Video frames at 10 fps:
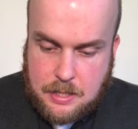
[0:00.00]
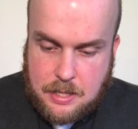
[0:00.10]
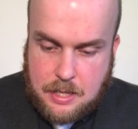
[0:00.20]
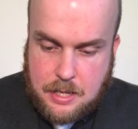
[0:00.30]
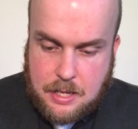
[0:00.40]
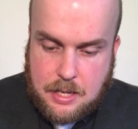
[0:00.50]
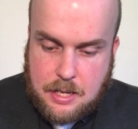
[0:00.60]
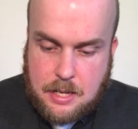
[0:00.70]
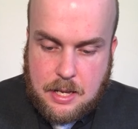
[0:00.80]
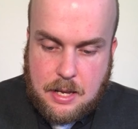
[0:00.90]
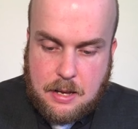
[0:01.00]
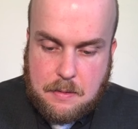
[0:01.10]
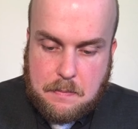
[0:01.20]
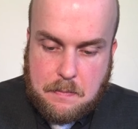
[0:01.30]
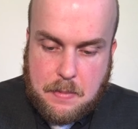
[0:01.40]
there,
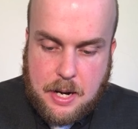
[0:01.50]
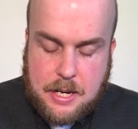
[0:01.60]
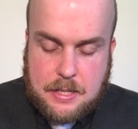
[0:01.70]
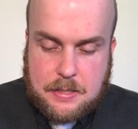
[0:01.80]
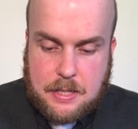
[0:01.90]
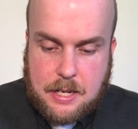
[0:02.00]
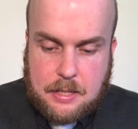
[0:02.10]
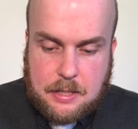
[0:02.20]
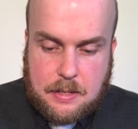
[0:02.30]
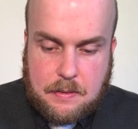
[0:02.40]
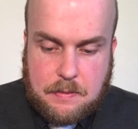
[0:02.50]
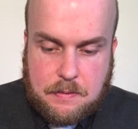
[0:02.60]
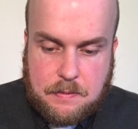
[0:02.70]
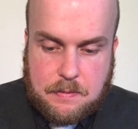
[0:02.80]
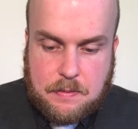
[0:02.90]
minus another
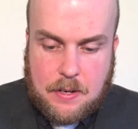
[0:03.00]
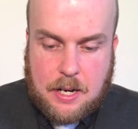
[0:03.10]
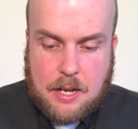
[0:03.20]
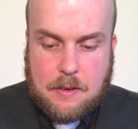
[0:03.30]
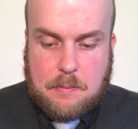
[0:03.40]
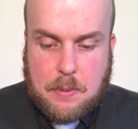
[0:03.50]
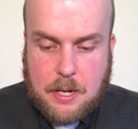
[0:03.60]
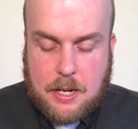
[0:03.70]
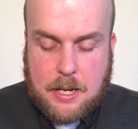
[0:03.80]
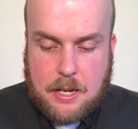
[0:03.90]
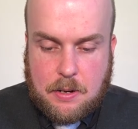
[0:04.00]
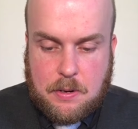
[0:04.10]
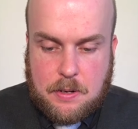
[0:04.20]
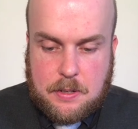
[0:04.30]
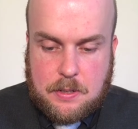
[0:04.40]
5 pi
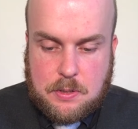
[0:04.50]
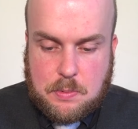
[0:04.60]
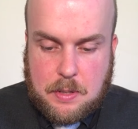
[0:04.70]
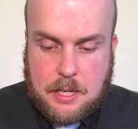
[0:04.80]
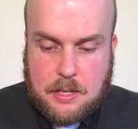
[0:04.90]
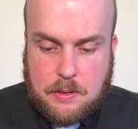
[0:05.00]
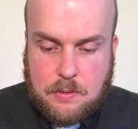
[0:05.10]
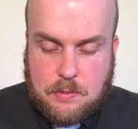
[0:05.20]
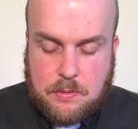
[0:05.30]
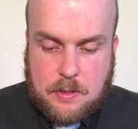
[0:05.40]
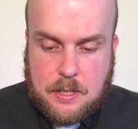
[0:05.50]
on 12,